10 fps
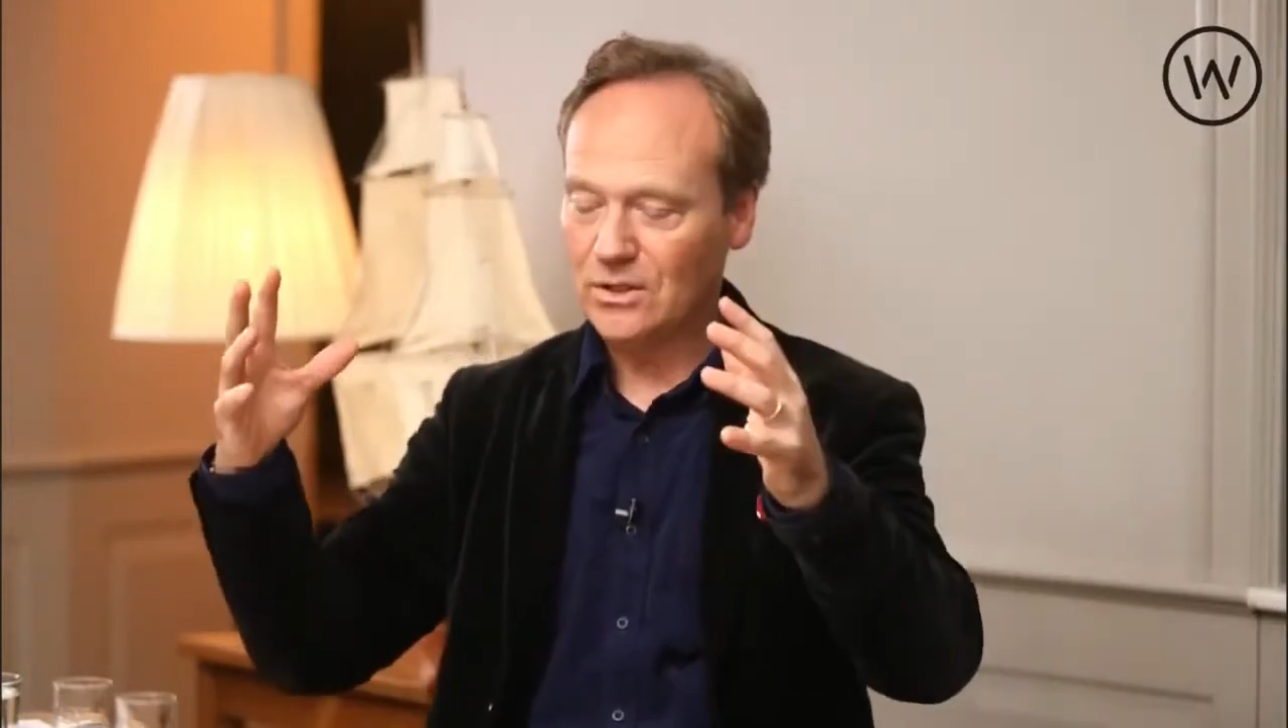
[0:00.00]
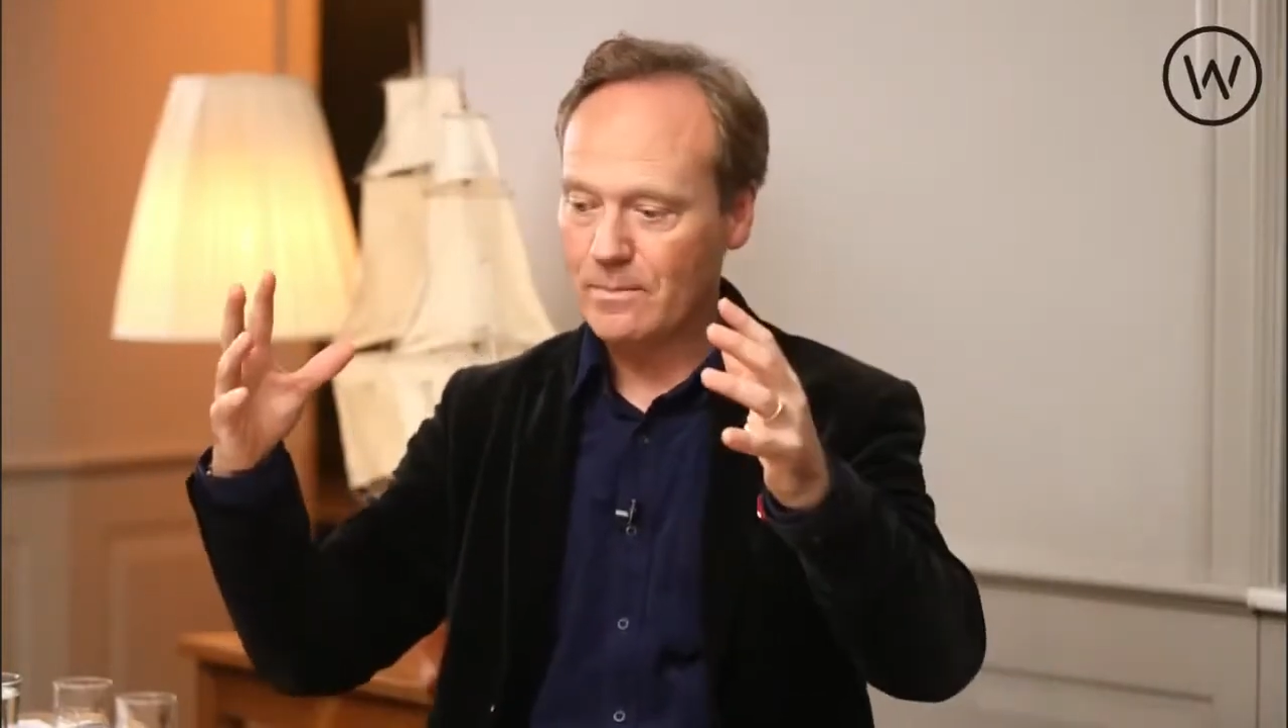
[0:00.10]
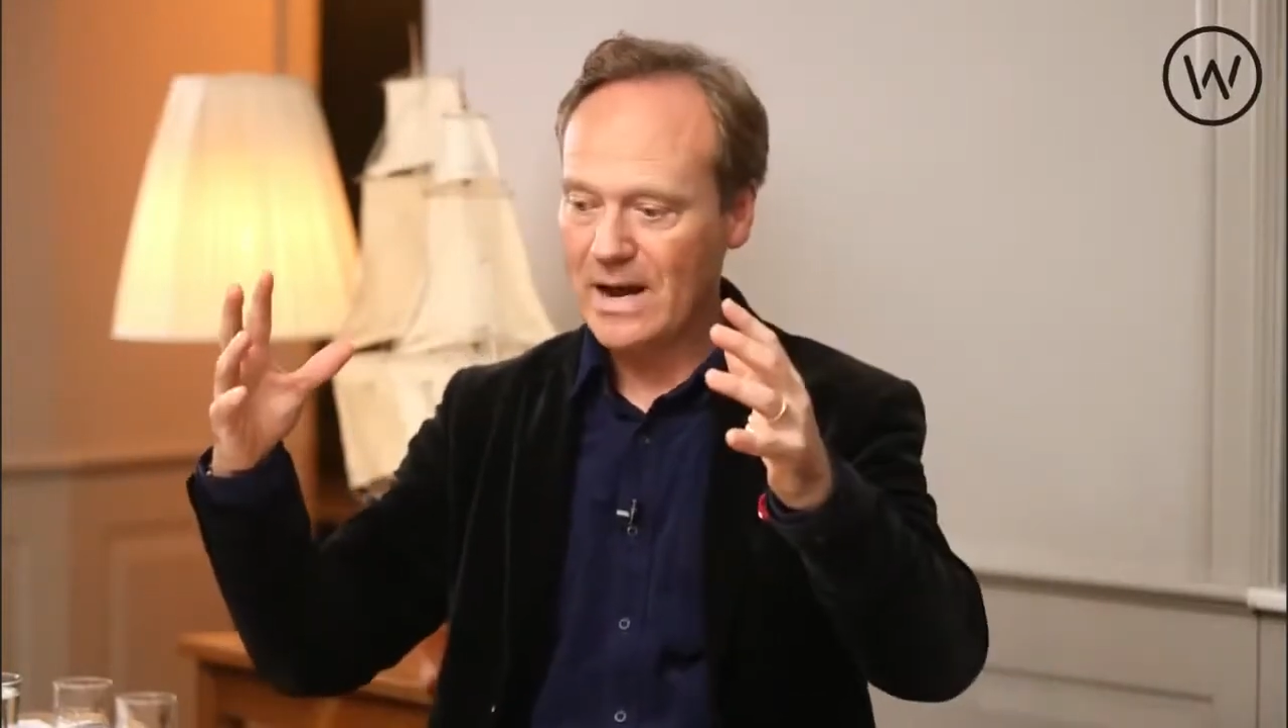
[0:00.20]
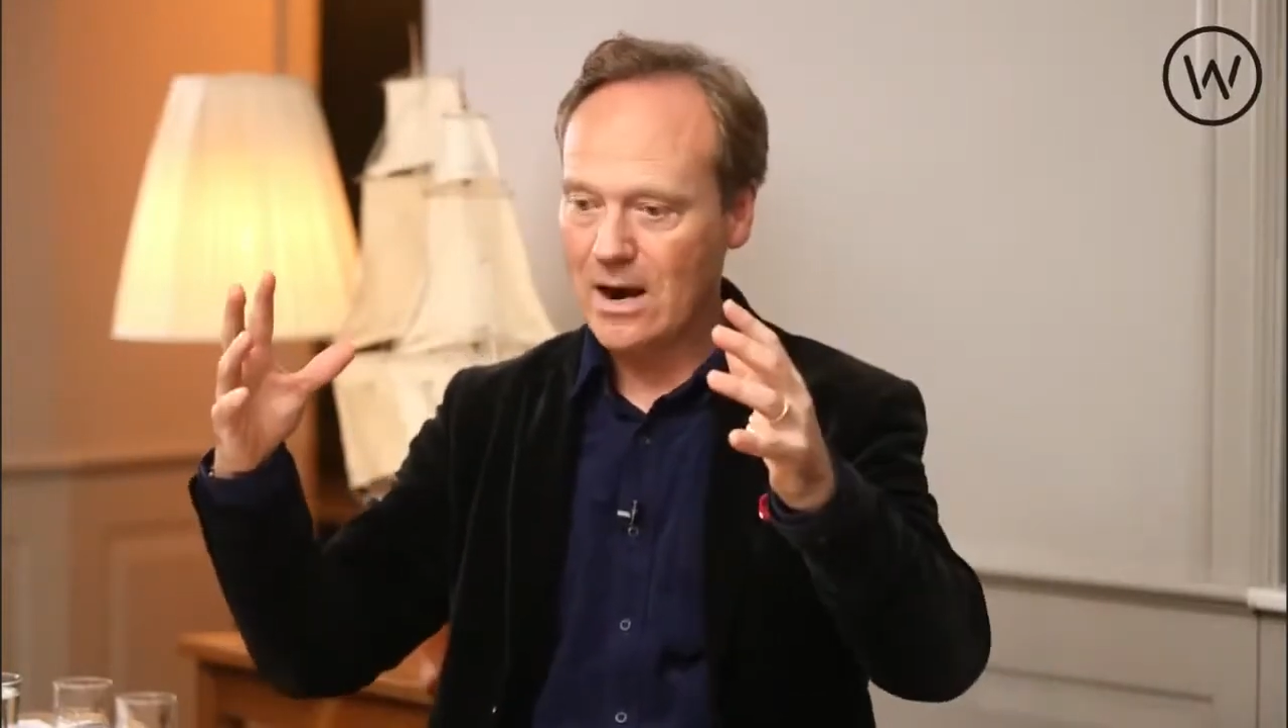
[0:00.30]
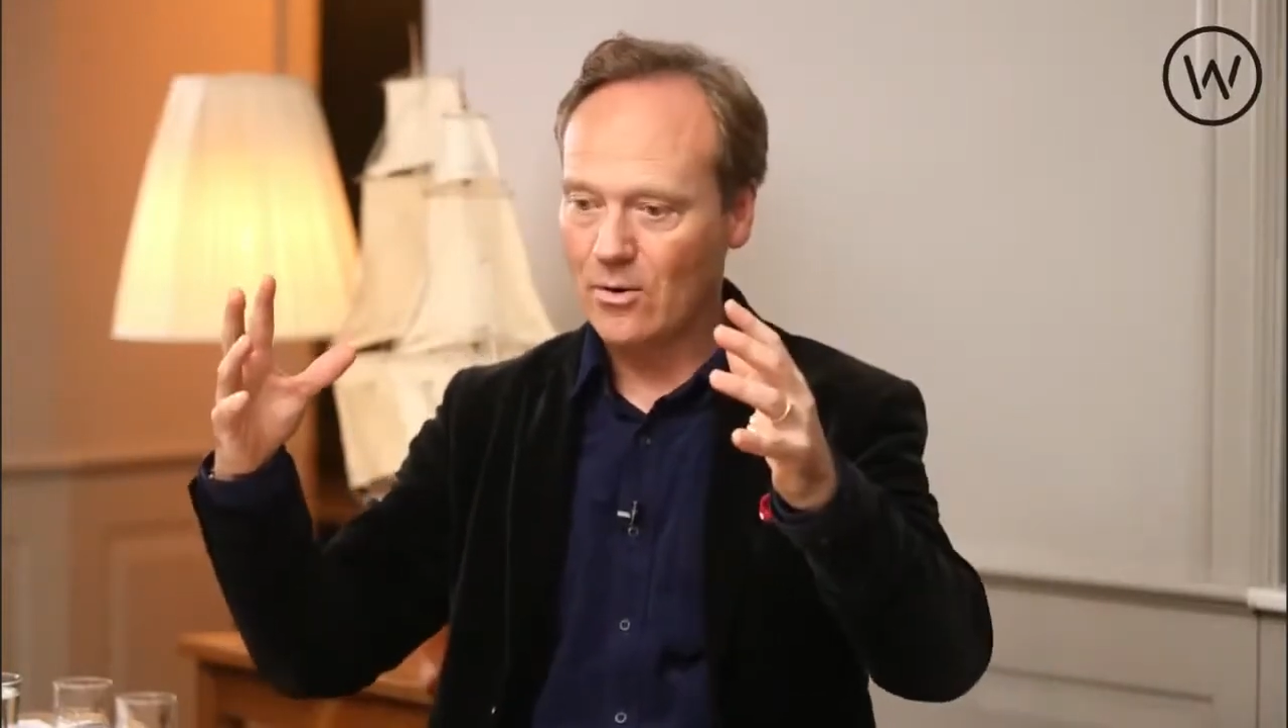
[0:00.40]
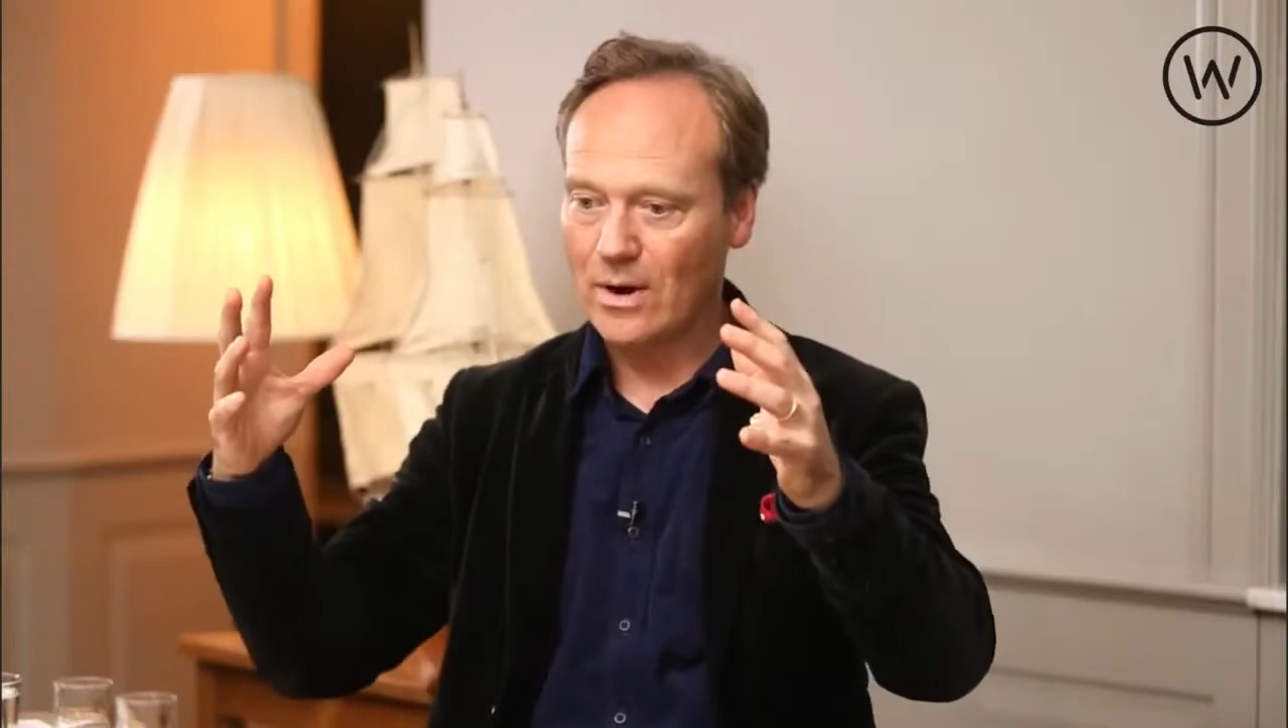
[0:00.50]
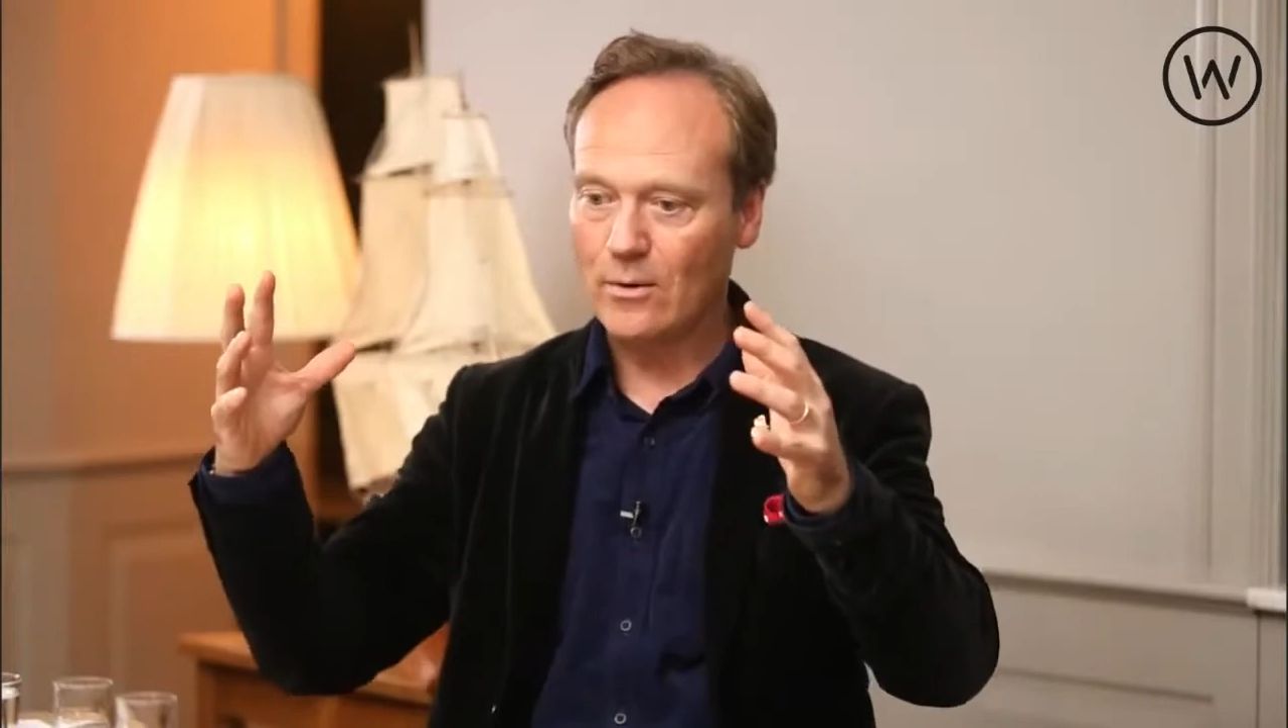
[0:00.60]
in a barrel,